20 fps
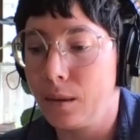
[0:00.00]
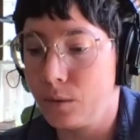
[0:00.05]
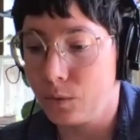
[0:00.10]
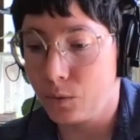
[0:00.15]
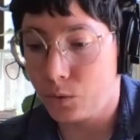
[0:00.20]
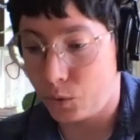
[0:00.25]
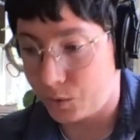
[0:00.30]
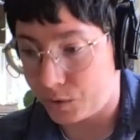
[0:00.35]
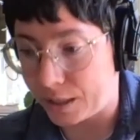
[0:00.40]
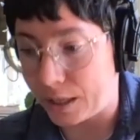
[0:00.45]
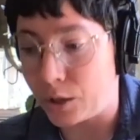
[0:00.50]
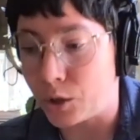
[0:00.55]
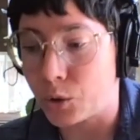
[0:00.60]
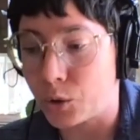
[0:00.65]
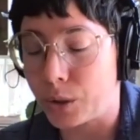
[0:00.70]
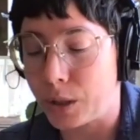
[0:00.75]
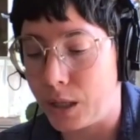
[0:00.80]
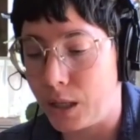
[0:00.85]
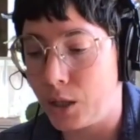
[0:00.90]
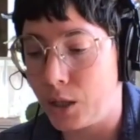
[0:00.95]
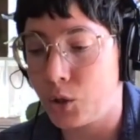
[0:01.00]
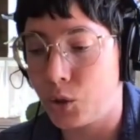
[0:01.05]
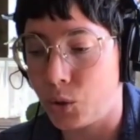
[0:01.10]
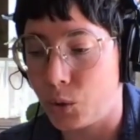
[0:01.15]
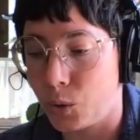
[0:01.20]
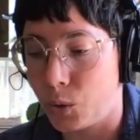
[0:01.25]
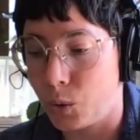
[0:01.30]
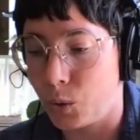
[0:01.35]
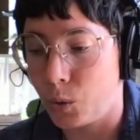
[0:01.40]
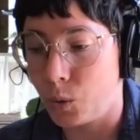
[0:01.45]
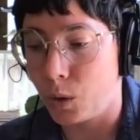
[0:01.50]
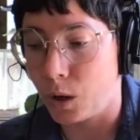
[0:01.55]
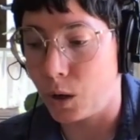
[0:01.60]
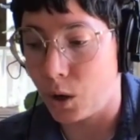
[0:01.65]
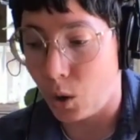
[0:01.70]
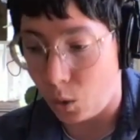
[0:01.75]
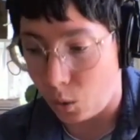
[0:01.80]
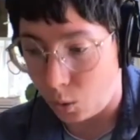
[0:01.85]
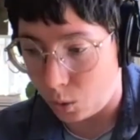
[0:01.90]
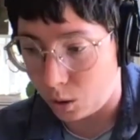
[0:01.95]
sort of centrally to a
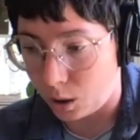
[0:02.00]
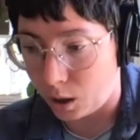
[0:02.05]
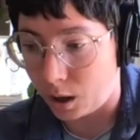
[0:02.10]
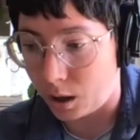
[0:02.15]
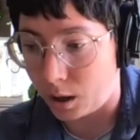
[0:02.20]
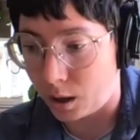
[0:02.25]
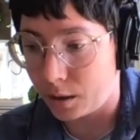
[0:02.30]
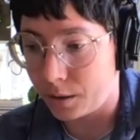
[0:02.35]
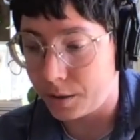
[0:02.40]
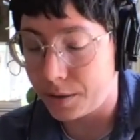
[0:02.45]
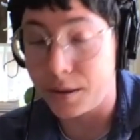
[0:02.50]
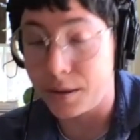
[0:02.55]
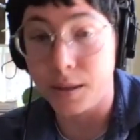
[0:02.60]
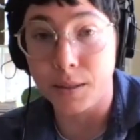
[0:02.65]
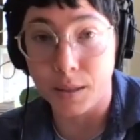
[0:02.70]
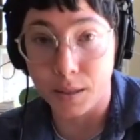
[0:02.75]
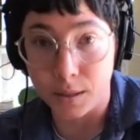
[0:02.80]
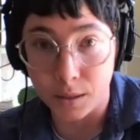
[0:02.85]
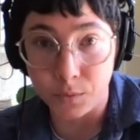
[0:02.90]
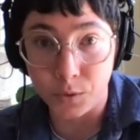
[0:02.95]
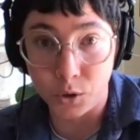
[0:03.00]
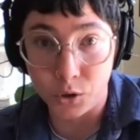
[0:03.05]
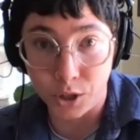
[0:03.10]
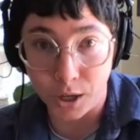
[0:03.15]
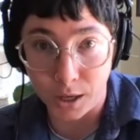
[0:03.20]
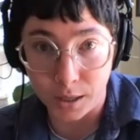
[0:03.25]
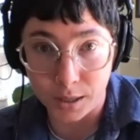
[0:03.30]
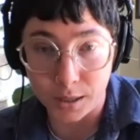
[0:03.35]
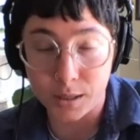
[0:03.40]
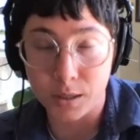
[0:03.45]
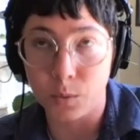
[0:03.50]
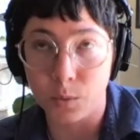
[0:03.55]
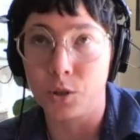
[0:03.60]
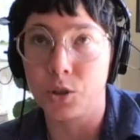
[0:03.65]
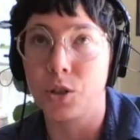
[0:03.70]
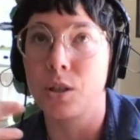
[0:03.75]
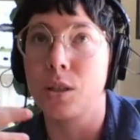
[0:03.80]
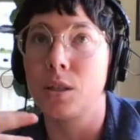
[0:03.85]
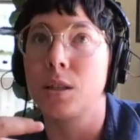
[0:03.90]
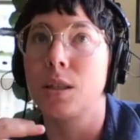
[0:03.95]
core thesis of eugenics,
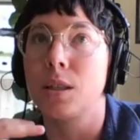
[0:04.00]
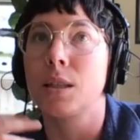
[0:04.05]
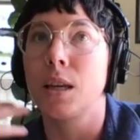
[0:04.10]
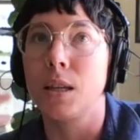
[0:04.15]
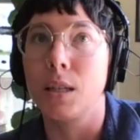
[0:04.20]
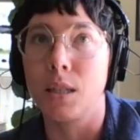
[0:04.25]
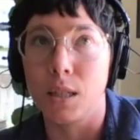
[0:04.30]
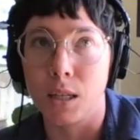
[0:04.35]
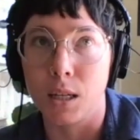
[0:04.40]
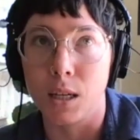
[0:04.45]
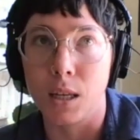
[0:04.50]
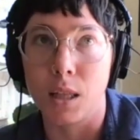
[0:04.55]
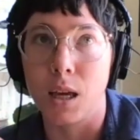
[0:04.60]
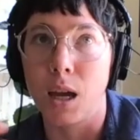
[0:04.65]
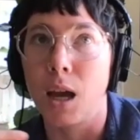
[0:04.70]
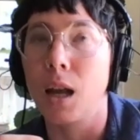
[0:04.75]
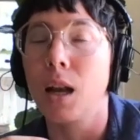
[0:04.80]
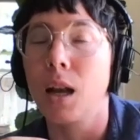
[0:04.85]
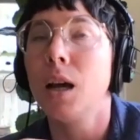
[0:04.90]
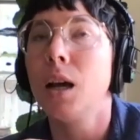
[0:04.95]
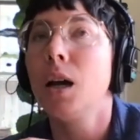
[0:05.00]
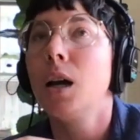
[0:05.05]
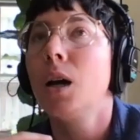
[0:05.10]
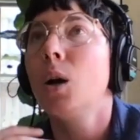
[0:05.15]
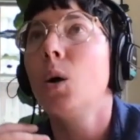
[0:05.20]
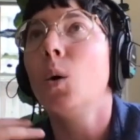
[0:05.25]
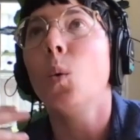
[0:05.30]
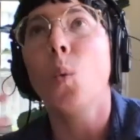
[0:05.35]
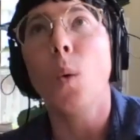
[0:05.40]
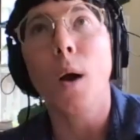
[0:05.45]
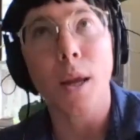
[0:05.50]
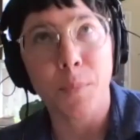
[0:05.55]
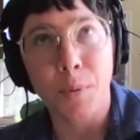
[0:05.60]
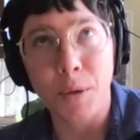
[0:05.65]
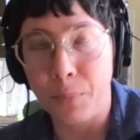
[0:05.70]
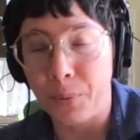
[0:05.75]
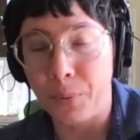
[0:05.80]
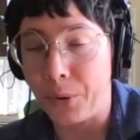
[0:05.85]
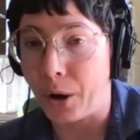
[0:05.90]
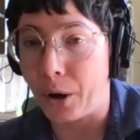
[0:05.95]
which is this idea that white
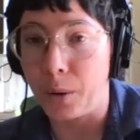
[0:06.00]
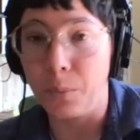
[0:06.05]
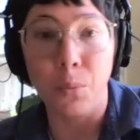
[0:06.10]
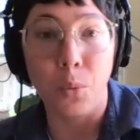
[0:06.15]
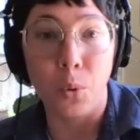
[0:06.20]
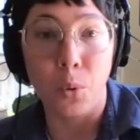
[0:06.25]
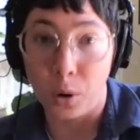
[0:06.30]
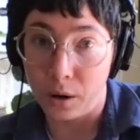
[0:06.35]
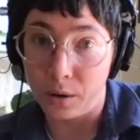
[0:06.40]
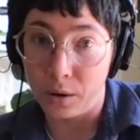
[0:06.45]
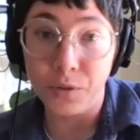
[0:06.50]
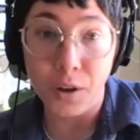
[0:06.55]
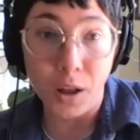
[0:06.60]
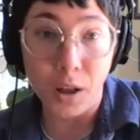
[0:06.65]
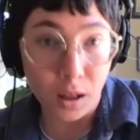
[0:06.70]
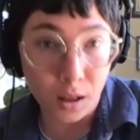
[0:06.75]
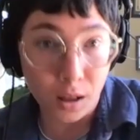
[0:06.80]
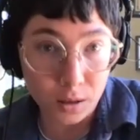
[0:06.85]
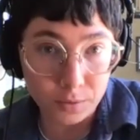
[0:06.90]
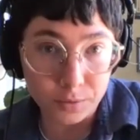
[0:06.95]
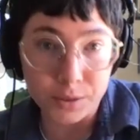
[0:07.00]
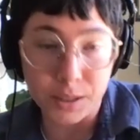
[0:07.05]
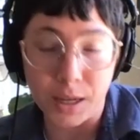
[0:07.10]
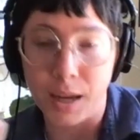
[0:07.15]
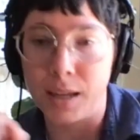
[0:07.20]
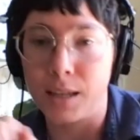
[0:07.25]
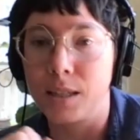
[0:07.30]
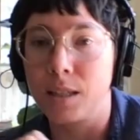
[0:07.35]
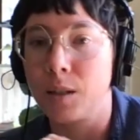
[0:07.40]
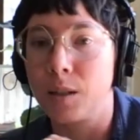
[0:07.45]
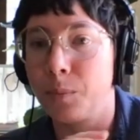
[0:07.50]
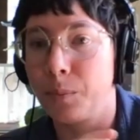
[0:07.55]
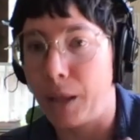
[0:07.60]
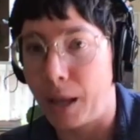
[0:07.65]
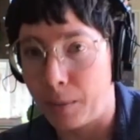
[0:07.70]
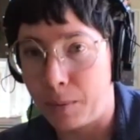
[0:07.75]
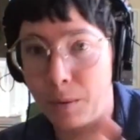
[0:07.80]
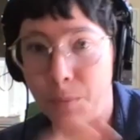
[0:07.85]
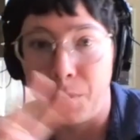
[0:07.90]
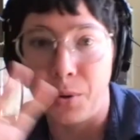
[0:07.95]
people are more evolved and
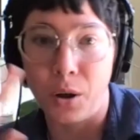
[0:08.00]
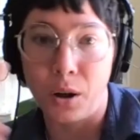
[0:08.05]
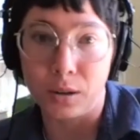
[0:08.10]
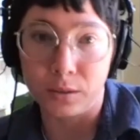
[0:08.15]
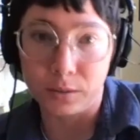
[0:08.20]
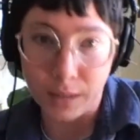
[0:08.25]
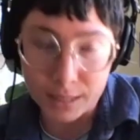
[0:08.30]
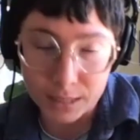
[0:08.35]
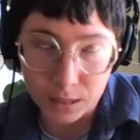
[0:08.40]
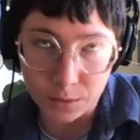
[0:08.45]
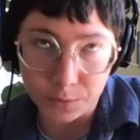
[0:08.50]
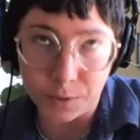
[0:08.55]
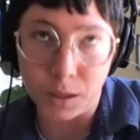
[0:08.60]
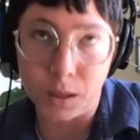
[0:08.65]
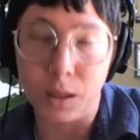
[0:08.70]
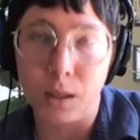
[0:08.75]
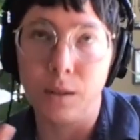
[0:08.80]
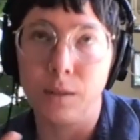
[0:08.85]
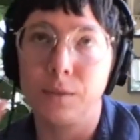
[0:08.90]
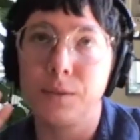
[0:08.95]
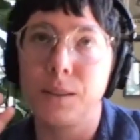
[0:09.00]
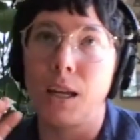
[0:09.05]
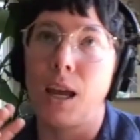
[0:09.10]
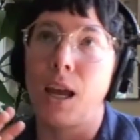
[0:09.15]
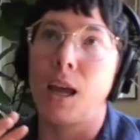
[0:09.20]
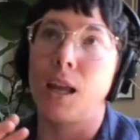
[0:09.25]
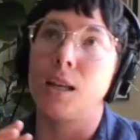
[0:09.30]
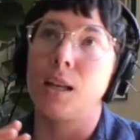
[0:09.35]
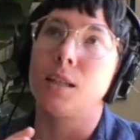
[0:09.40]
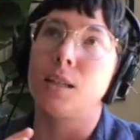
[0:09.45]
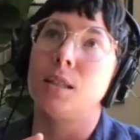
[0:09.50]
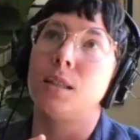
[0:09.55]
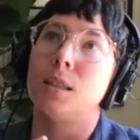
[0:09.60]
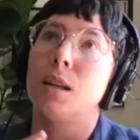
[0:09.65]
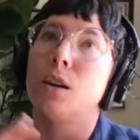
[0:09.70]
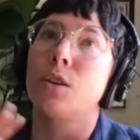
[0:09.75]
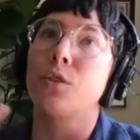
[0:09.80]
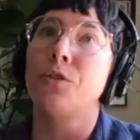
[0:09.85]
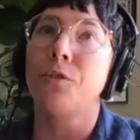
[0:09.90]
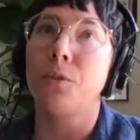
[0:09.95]
Black people are less evolved. And
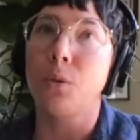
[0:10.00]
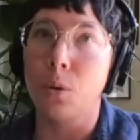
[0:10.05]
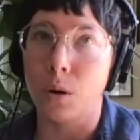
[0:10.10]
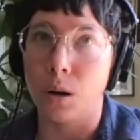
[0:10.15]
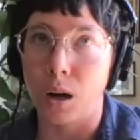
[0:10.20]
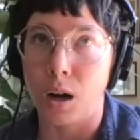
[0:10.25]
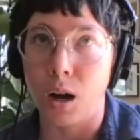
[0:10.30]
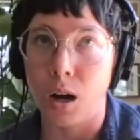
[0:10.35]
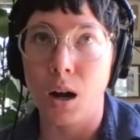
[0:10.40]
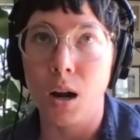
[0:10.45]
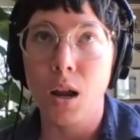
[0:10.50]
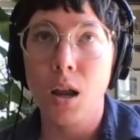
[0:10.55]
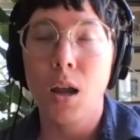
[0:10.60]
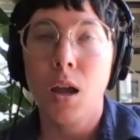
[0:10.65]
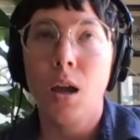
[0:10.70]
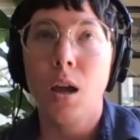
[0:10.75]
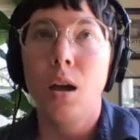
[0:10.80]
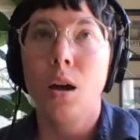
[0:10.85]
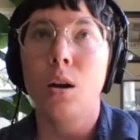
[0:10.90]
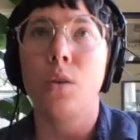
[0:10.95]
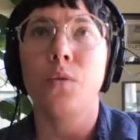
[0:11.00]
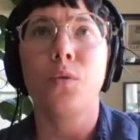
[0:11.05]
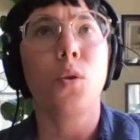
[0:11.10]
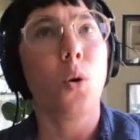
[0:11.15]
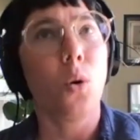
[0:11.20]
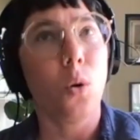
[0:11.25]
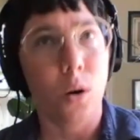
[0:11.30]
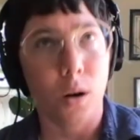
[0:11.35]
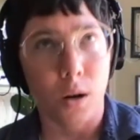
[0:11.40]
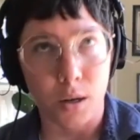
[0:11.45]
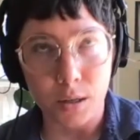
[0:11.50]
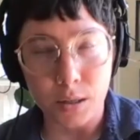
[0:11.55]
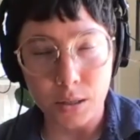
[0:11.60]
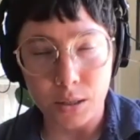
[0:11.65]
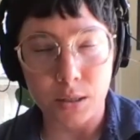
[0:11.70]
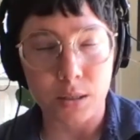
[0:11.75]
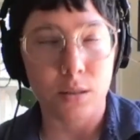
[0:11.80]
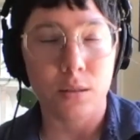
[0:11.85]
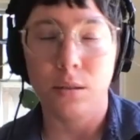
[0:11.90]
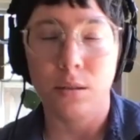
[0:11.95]
therefore, of
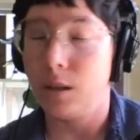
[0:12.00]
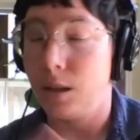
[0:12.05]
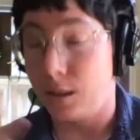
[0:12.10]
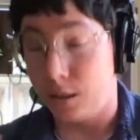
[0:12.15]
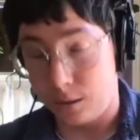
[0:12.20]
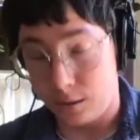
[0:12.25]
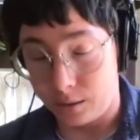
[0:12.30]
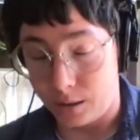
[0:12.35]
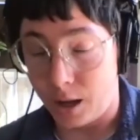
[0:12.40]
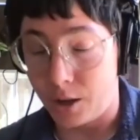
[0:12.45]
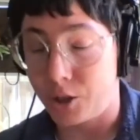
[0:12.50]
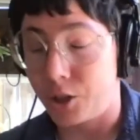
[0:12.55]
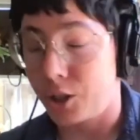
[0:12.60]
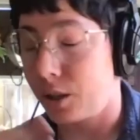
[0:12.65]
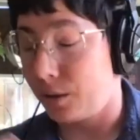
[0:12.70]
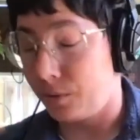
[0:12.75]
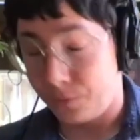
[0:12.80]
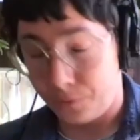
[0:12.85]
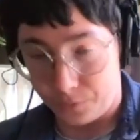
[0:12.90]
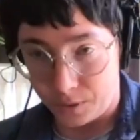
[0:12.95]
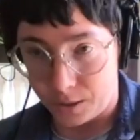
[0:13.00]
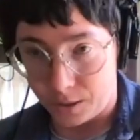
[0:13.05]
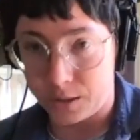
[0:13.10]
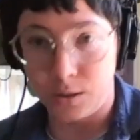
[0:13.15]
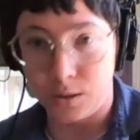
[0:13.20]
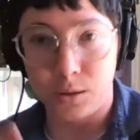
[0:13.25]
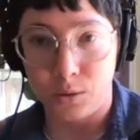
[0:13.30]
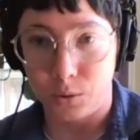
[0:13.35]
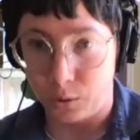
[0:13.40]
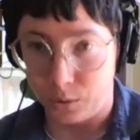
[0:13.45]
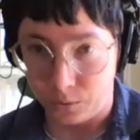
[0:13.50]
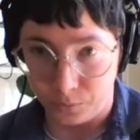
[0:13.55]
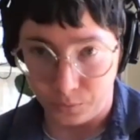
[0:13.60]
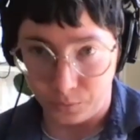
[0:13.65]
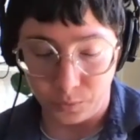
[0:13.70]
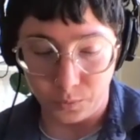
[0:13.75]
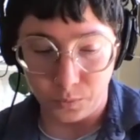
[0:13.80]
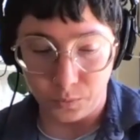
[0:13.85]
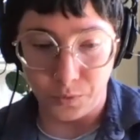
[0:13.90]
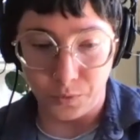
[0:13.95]
course, in the logic of this sort of
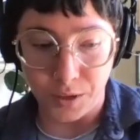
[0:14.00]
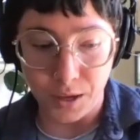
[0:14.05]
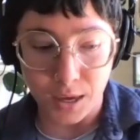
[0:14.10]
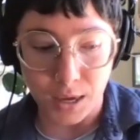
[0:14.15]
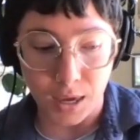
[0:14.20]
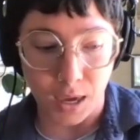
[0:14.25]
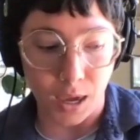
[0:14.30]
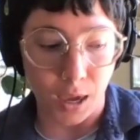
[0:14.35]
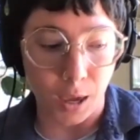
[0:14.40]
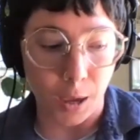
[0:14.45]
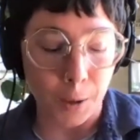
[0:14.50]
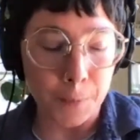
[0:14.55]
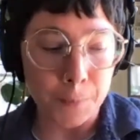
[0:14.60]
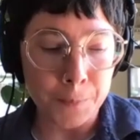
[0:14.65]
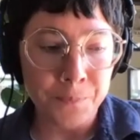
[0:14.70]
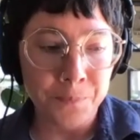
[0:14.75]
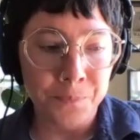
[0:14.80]
thinking,